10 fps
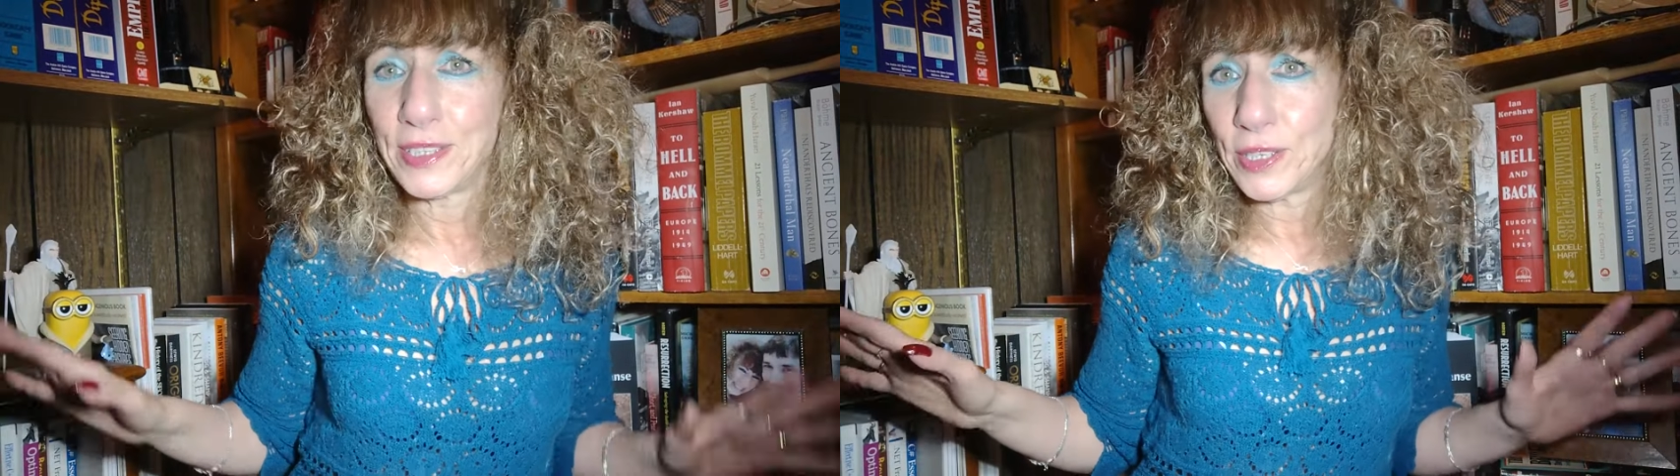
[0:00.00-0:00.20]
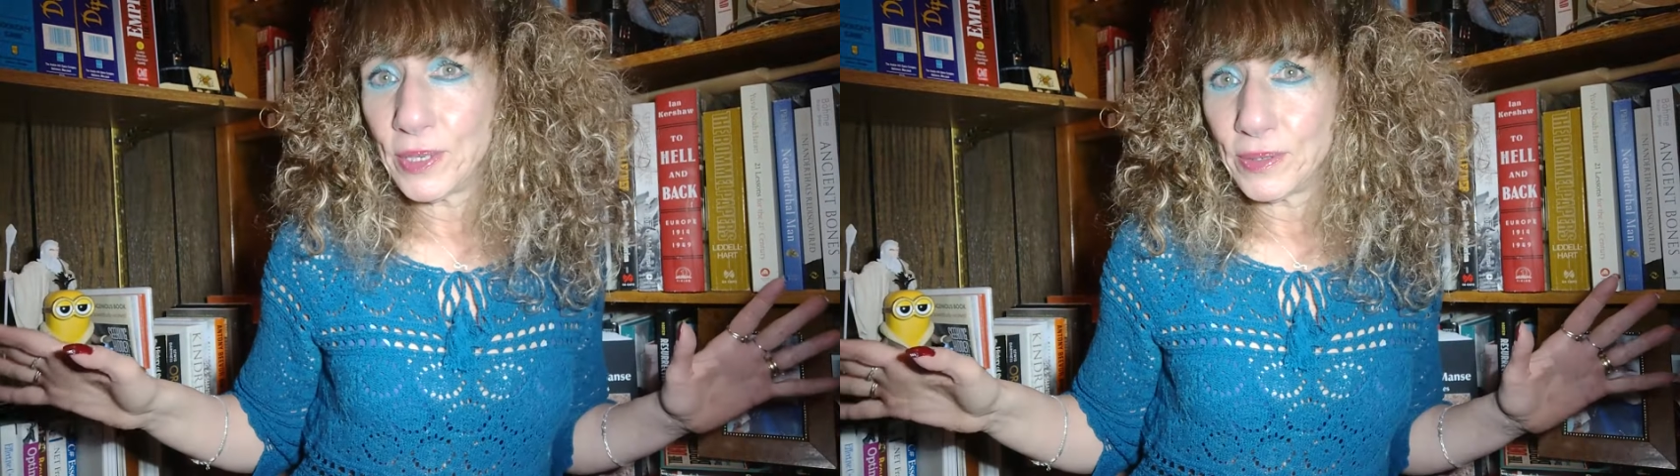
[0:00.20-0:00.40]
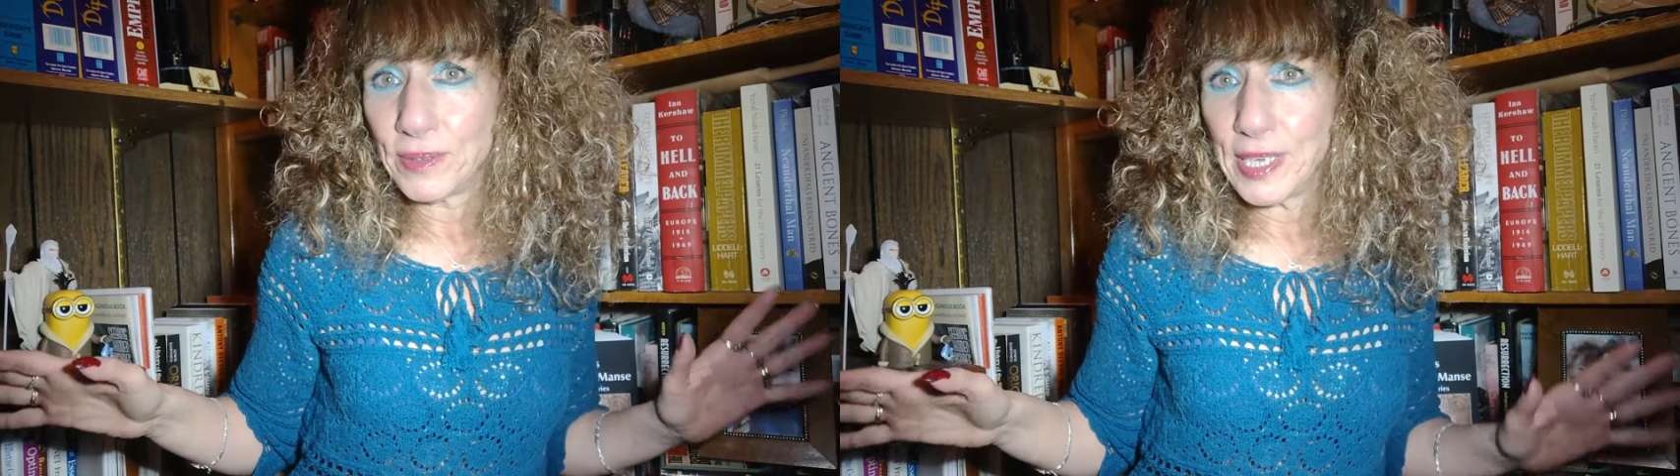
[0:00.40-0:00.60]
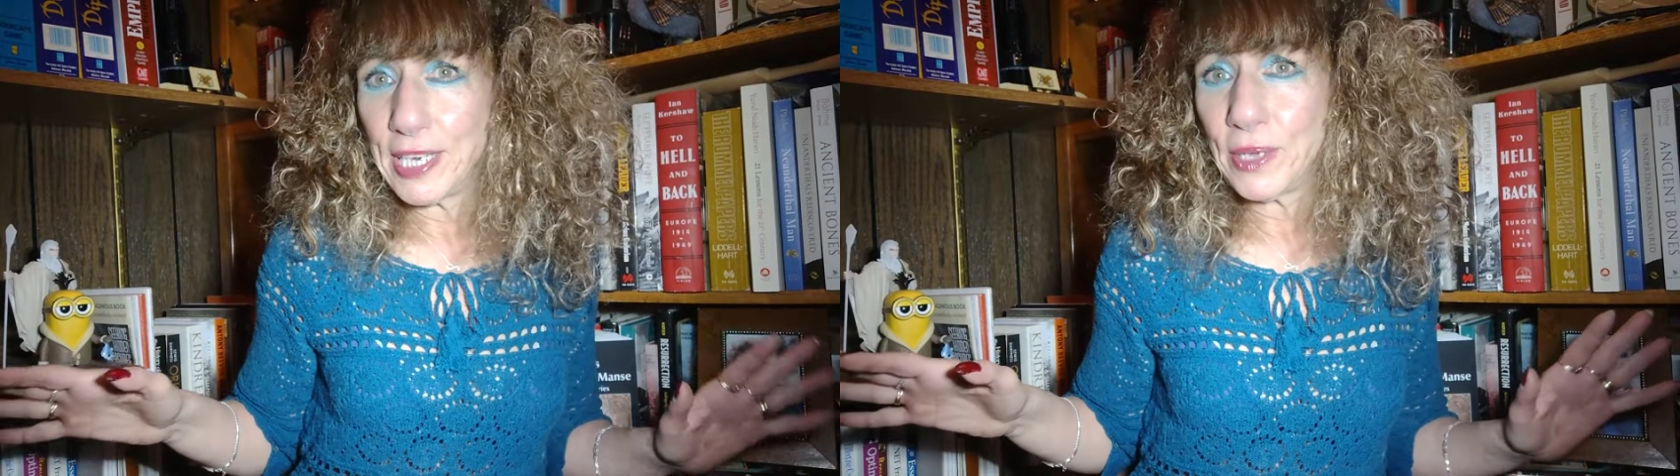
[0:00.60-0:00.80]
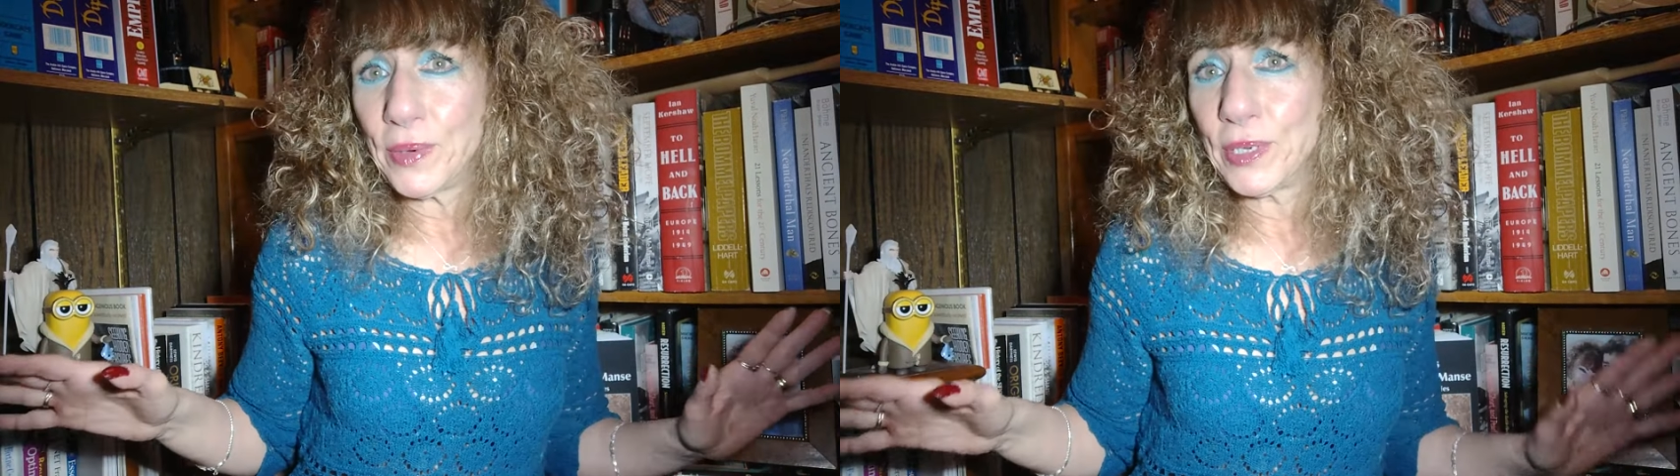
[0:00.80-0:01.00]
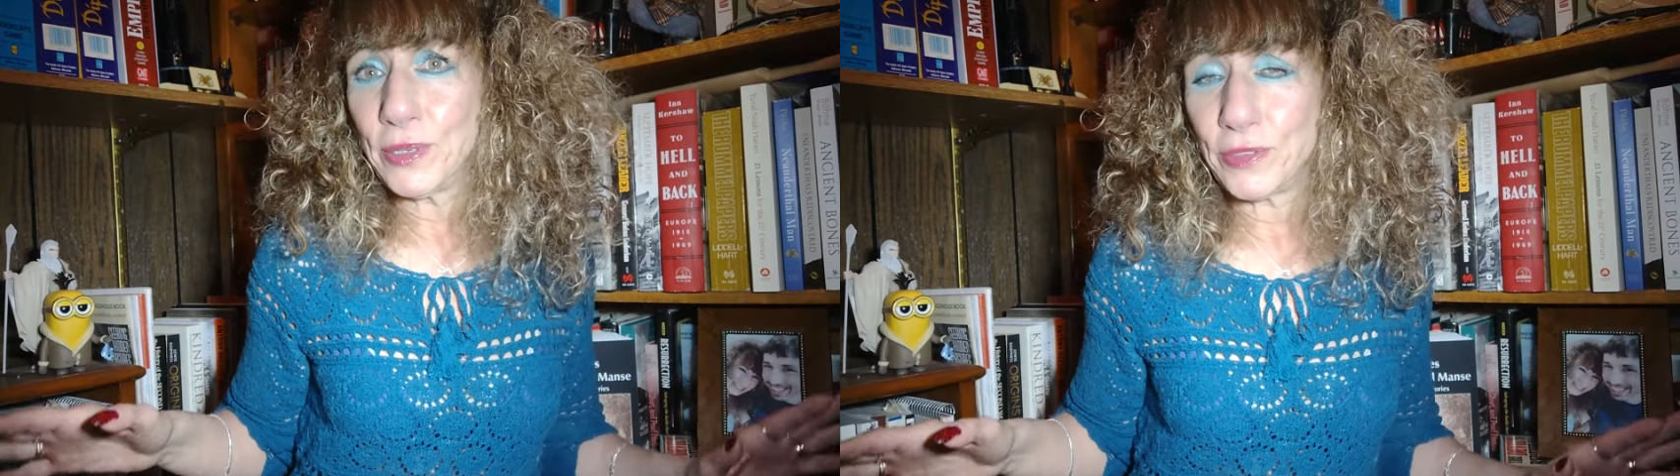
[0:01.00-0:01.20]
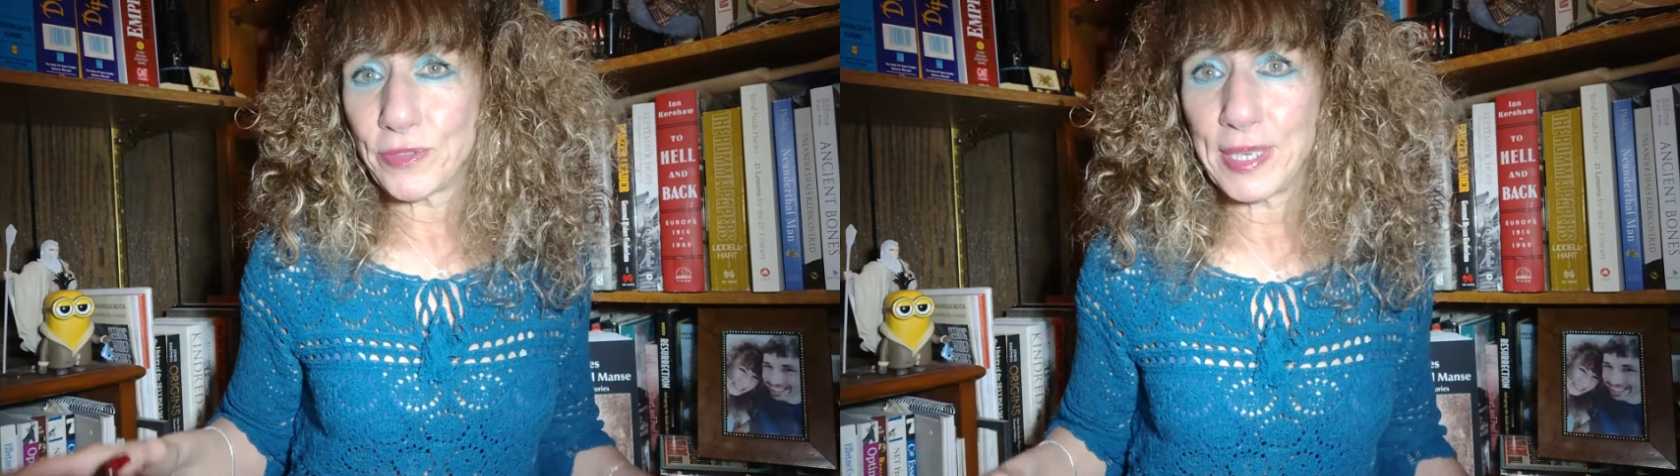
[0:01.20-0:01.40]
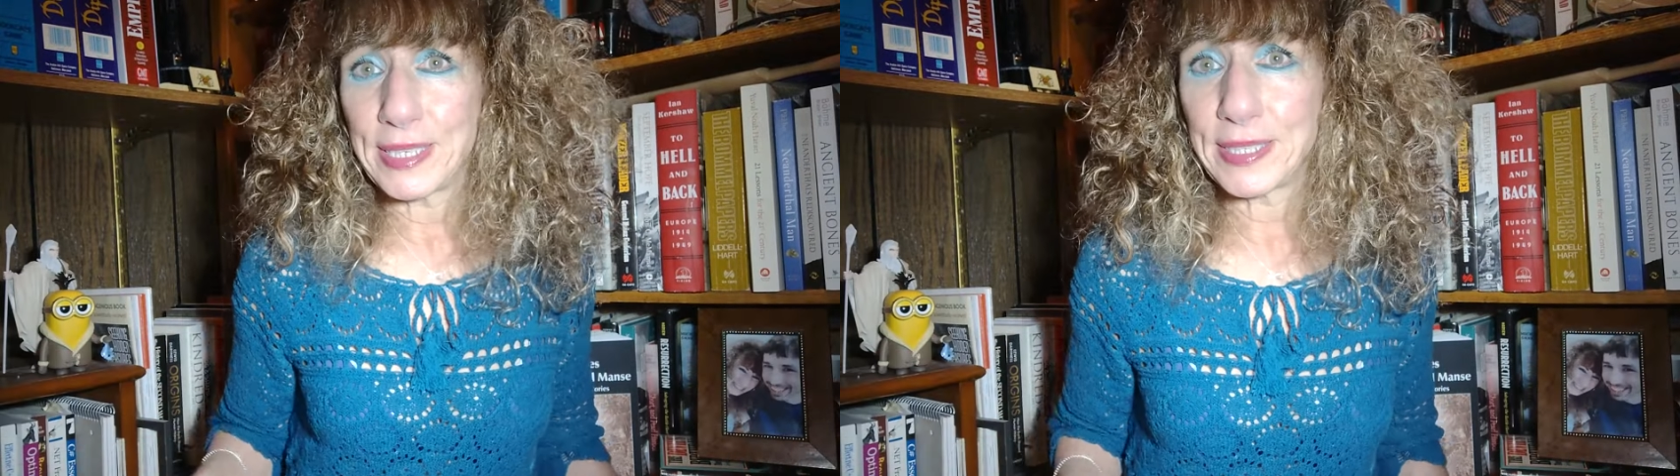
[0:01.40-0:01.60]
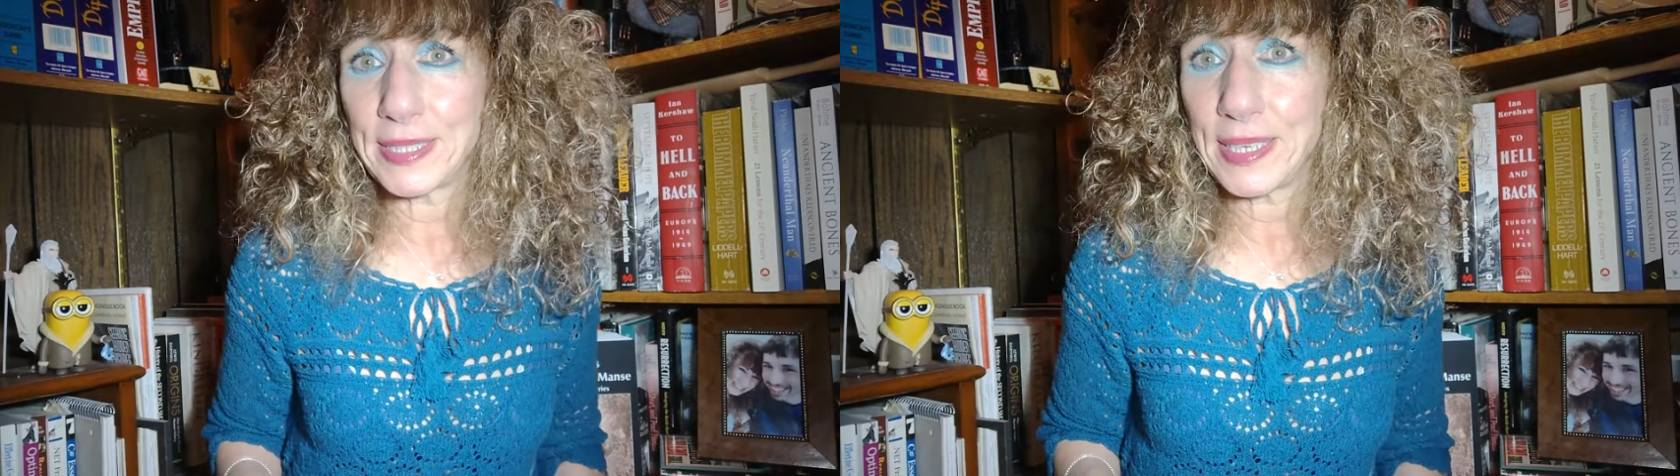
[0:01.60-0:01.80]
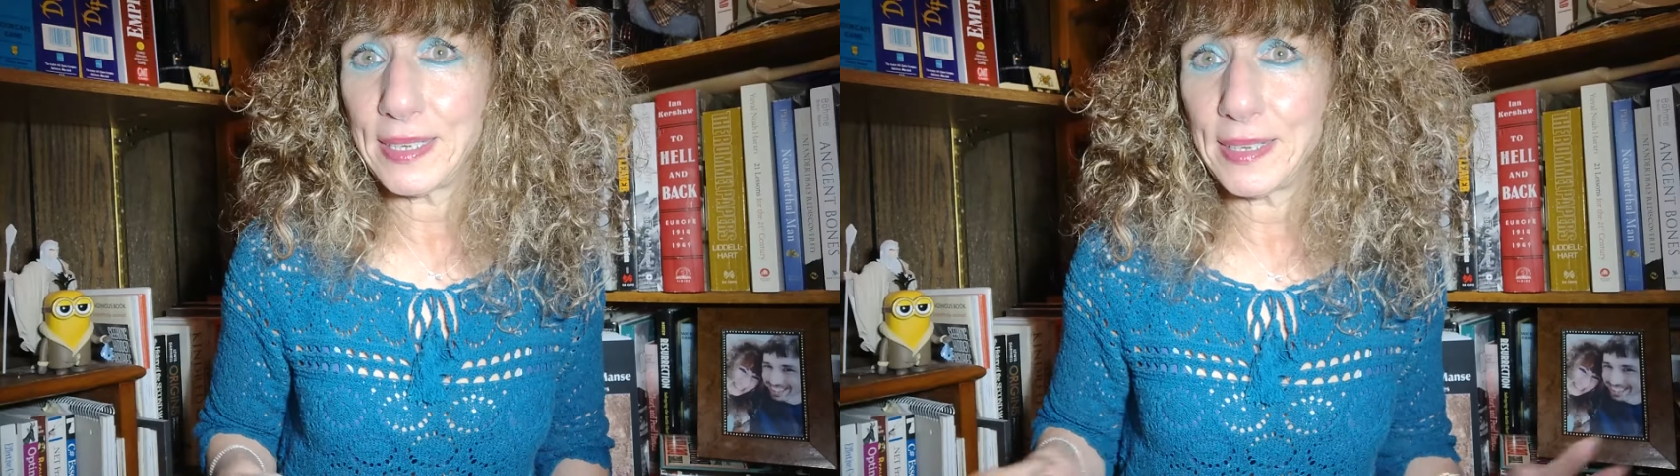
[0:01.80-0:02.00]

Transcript: anyone who drinks,